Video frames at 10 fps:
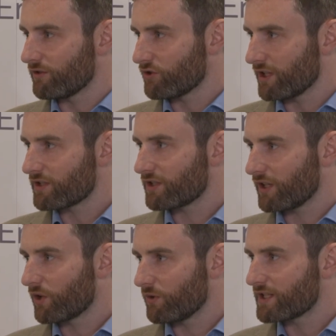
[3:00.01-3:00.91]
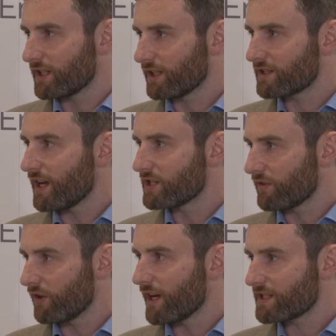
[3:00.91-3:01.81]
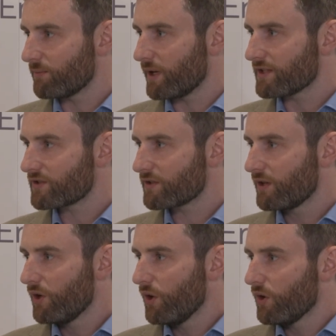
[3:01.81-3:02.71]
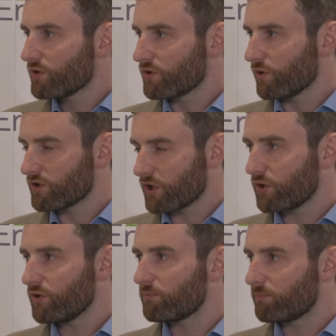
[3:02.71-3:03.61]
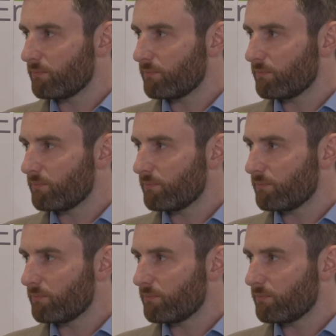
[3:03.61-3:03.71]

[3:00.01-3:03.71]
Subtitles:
than just increasing the size of their asset base. Okay. So there's a good